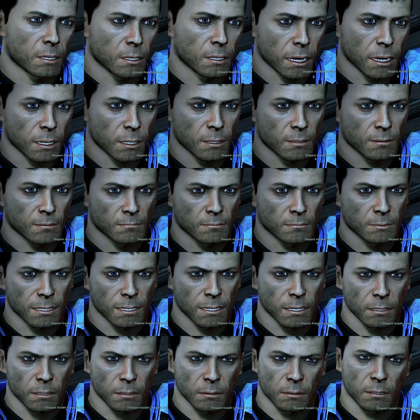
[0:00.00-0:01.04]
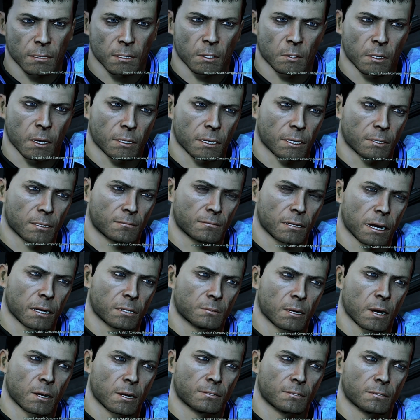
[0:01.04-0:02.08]
Aralakh Company, Krogan
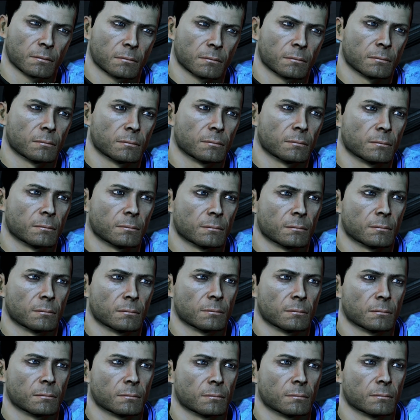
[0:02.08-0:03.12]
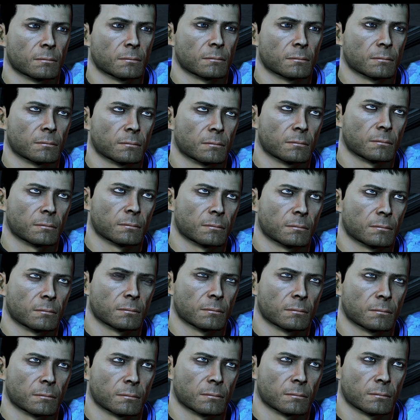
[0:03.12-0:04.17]
Commandos. Shepard.
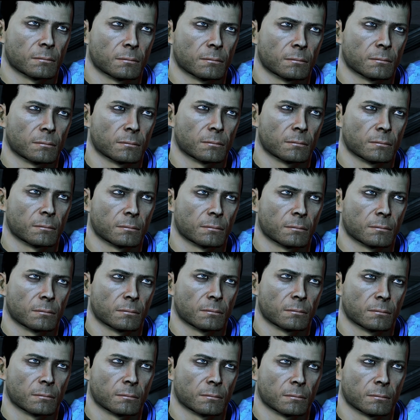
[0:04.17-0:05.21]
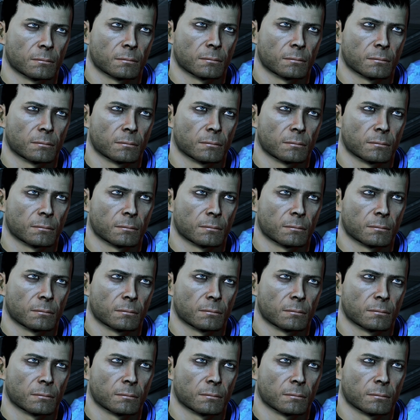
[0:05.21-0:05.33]
They are an accomplished unit.